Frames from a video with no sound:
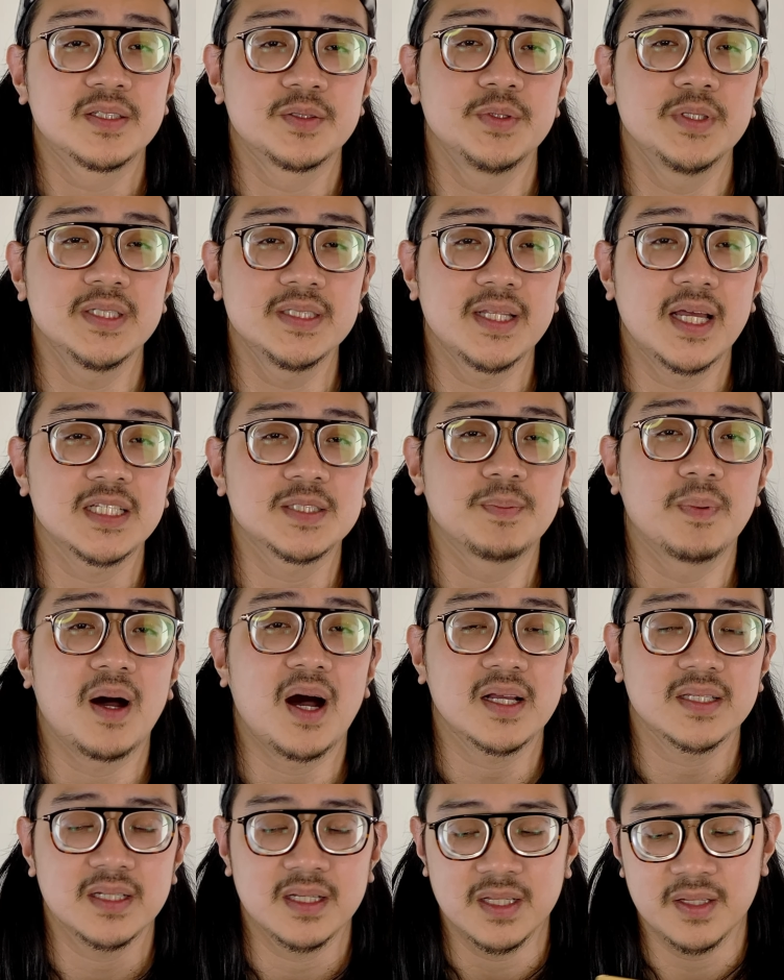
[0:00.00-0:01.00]
a really nice
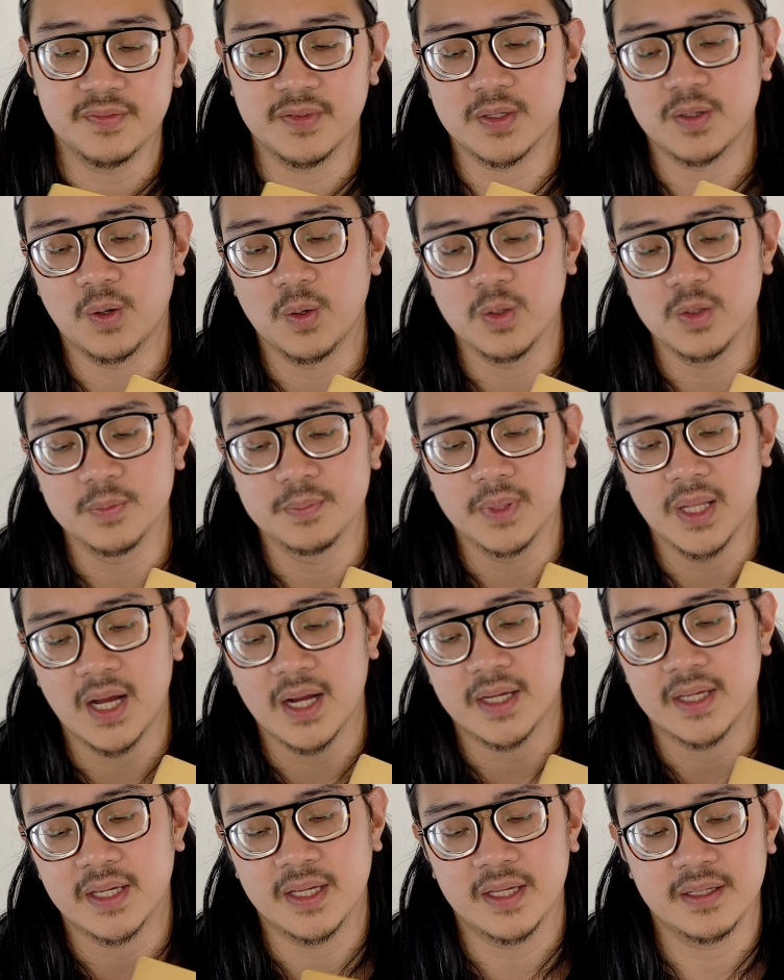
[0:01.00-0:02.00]
box. I love the color
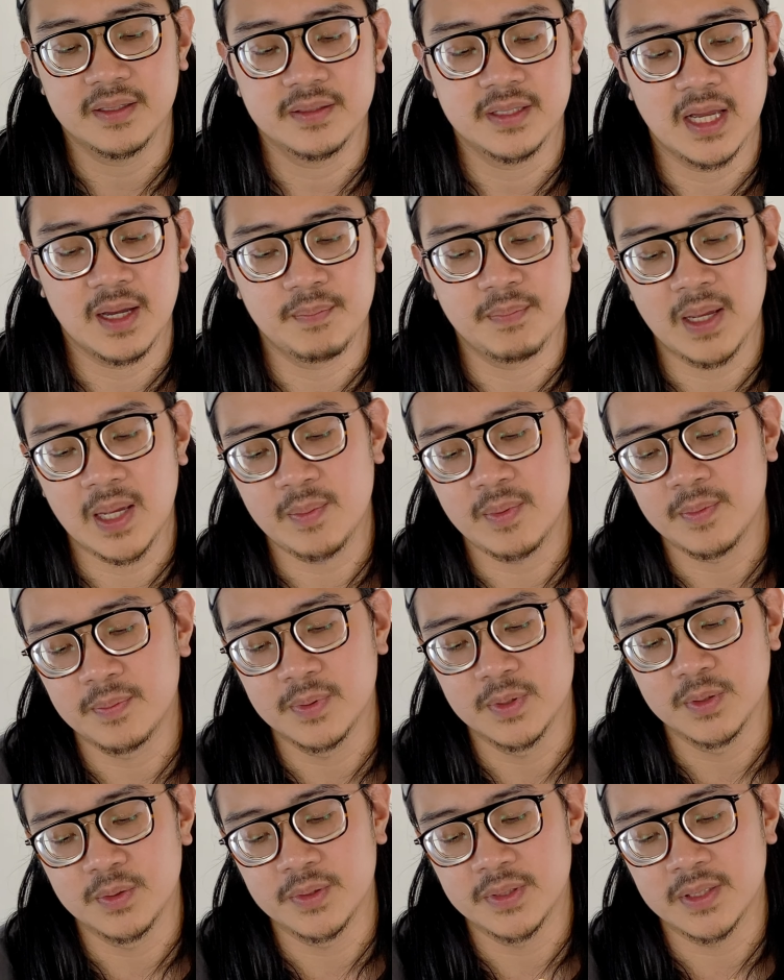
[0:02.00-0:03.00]
blocking. You have baby
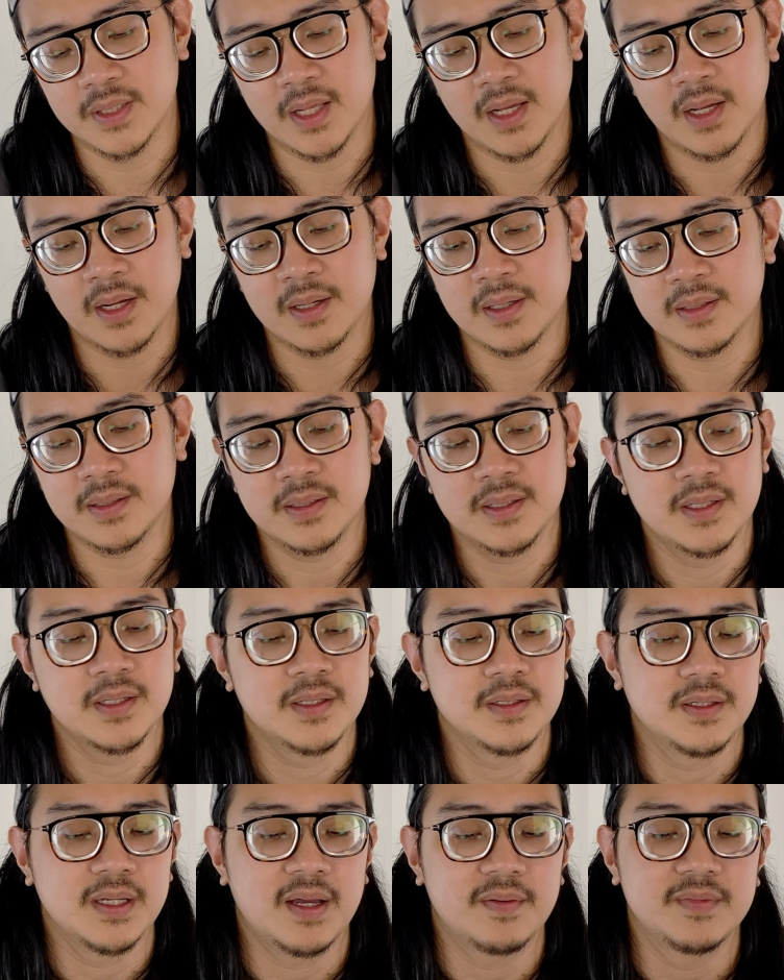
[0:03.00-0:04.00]
blue in there.
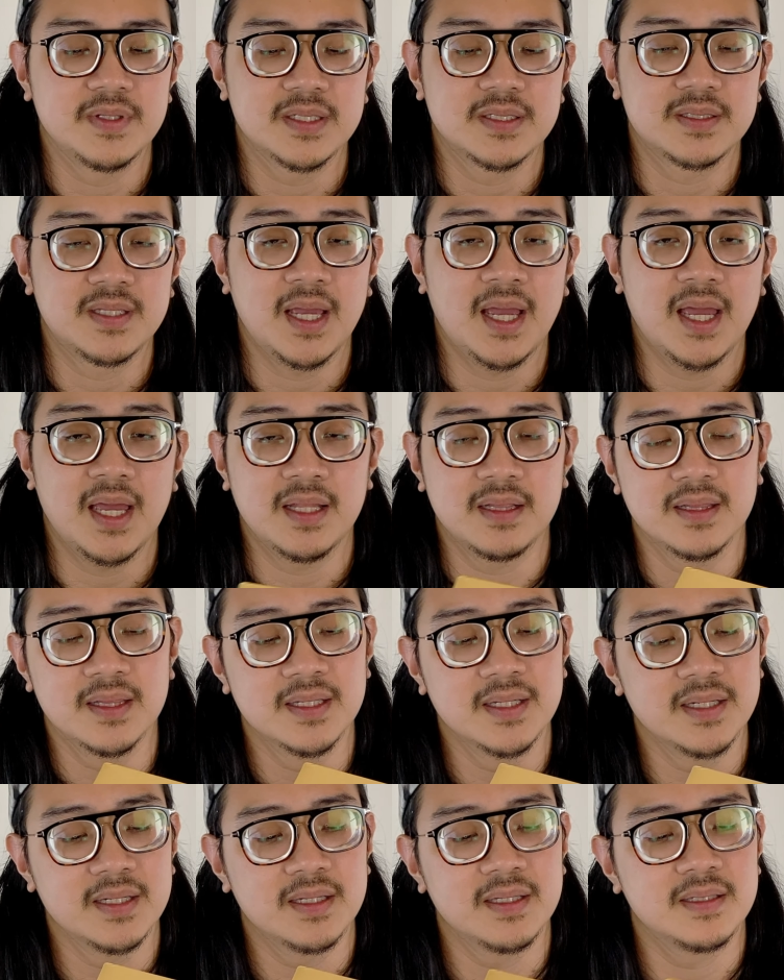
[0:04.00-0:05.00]
You have this tan
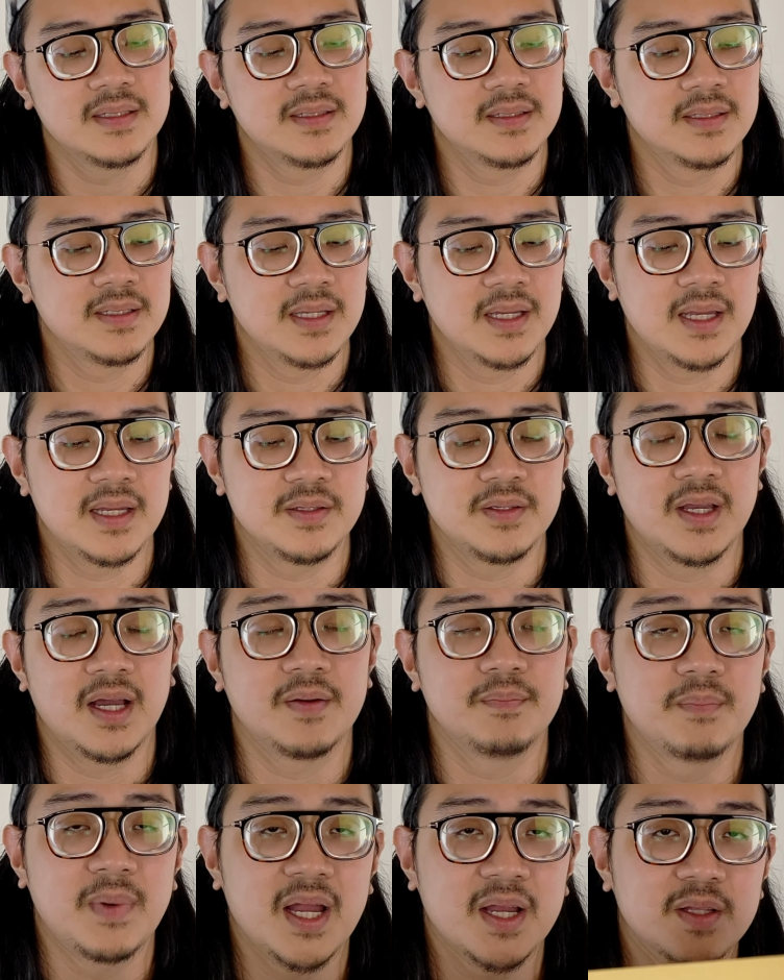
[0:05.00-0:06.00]
lid. And you have
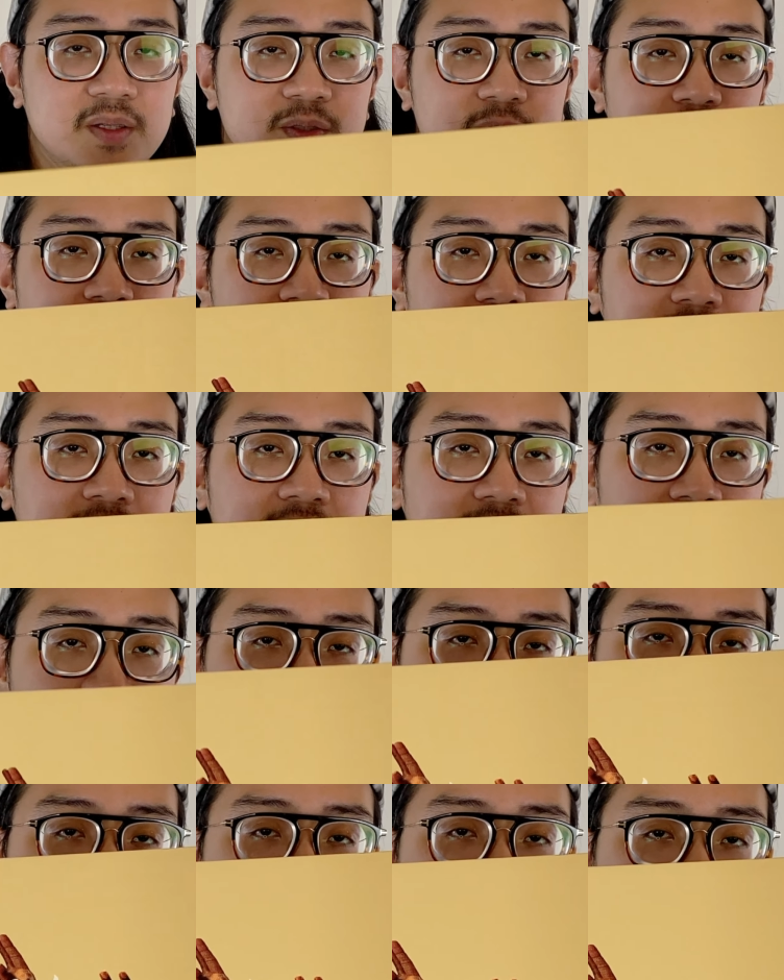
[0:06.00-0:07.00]
Michael Jordan's
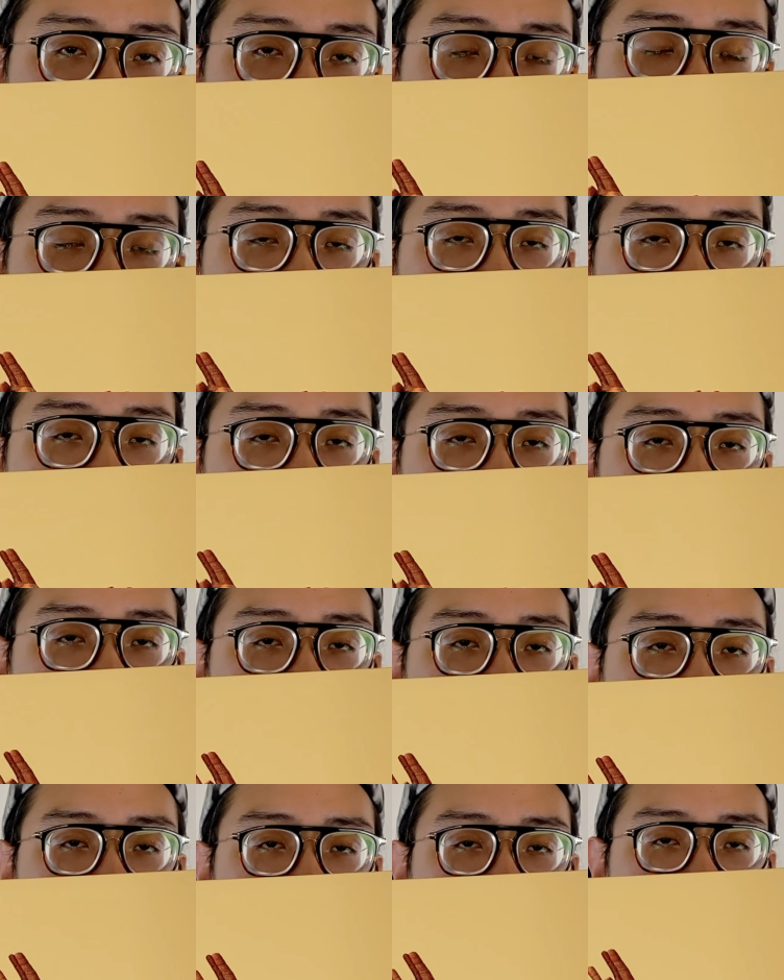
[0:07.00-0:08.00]
arms right here in the
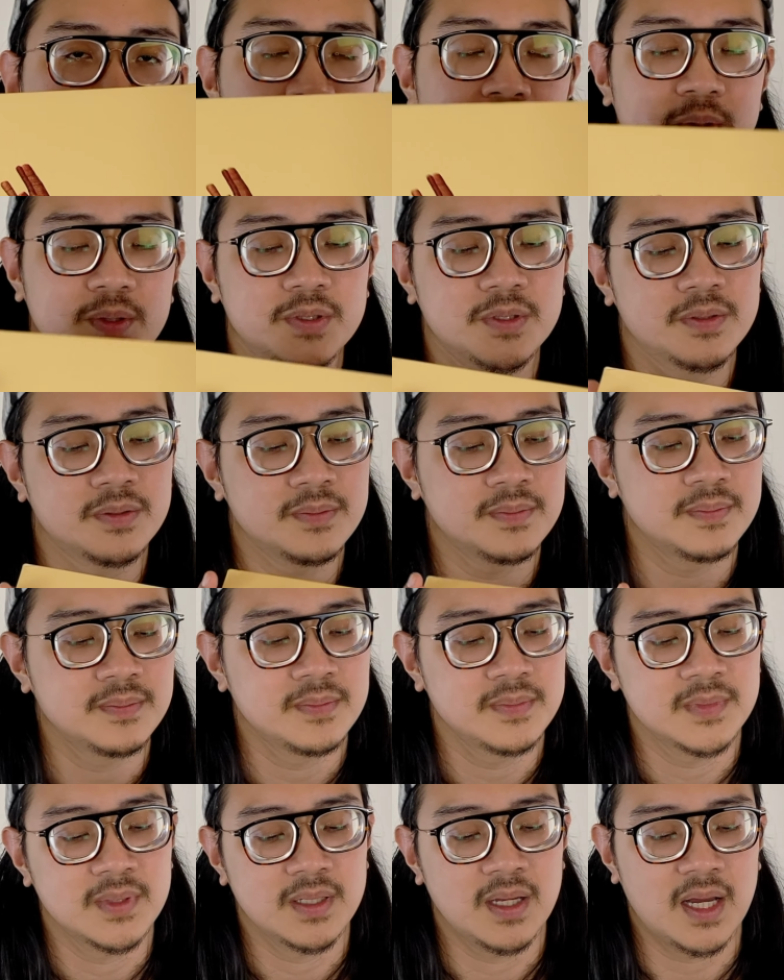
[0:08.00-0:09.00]
shooting motion.
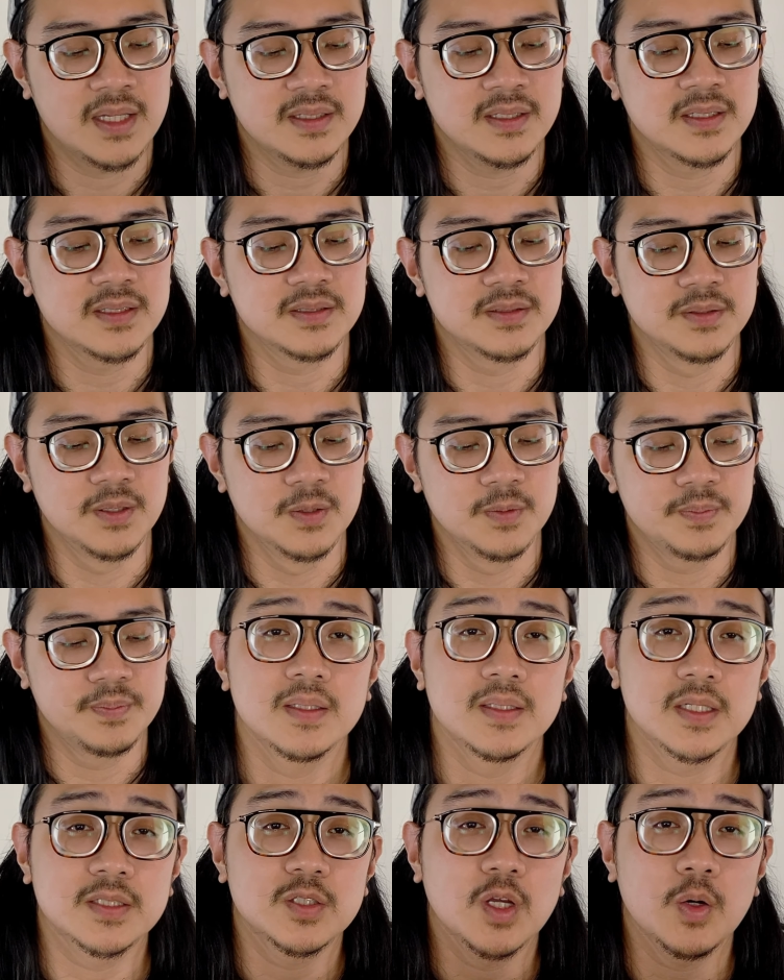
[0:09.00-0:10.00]
I think it's dope.
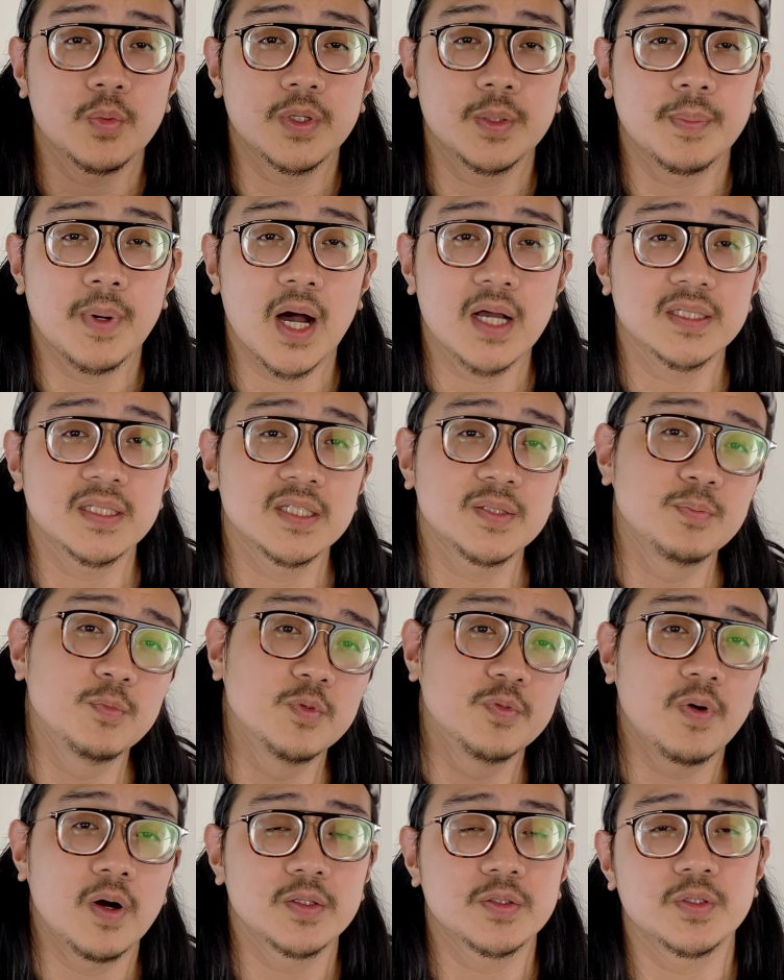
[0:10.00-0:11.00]
That's all with the box. Let's
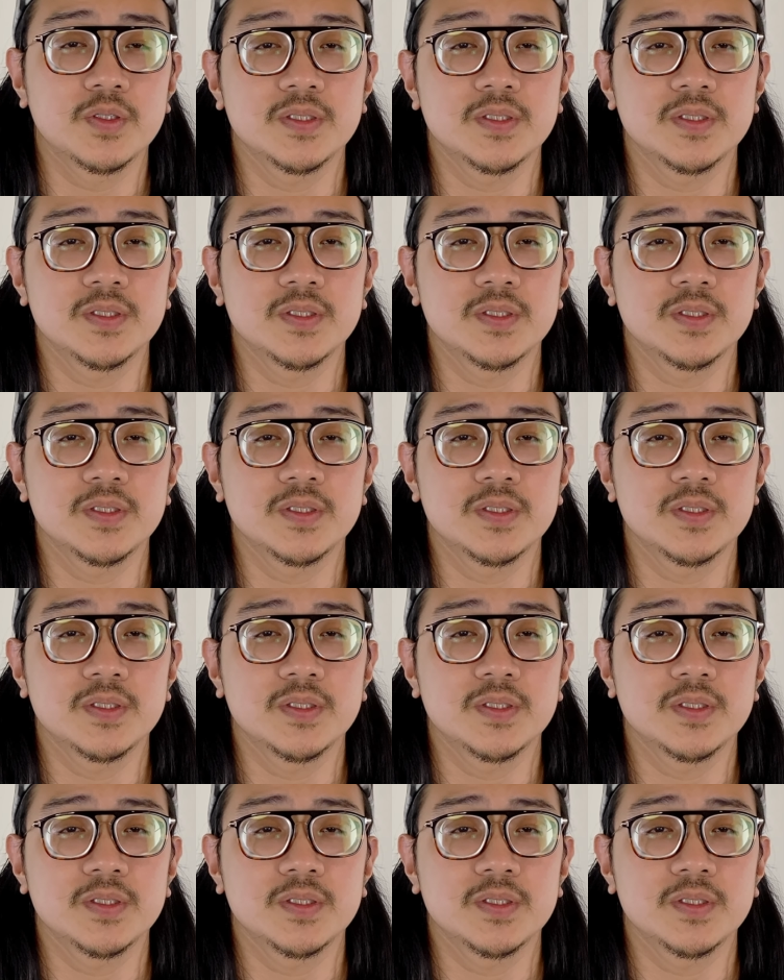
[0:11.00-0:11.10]
move on to the